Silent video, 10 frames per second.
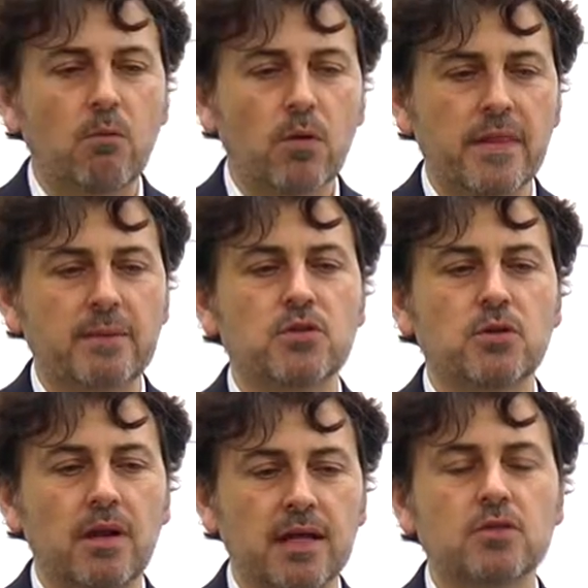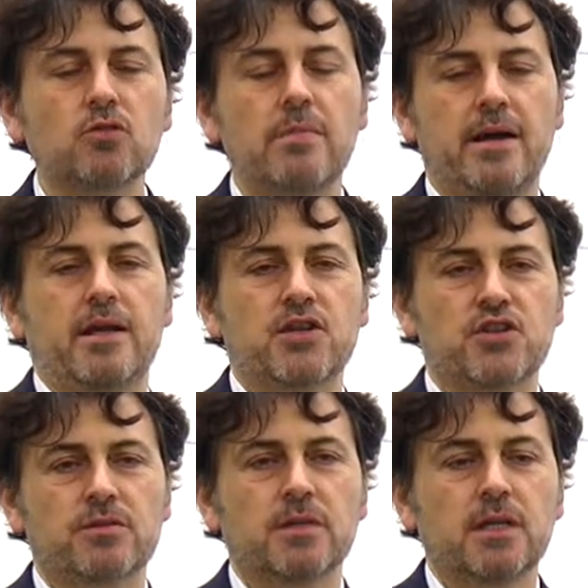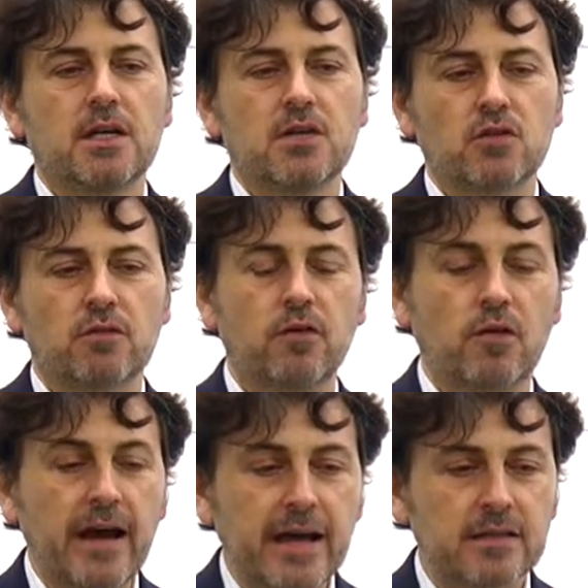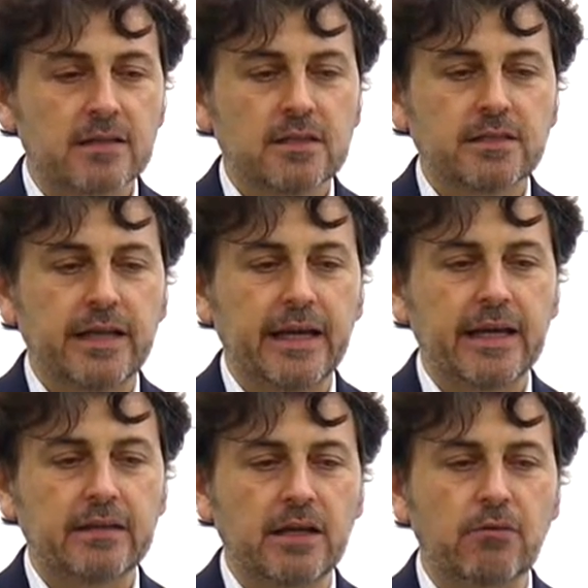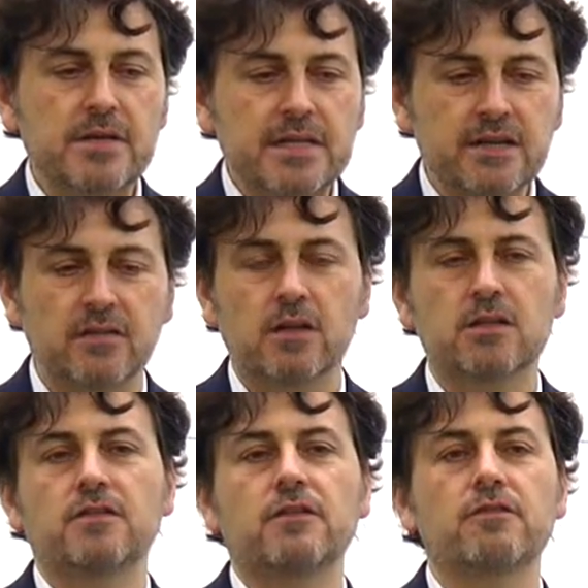want them to learn to manage. So for that, they receive a lot of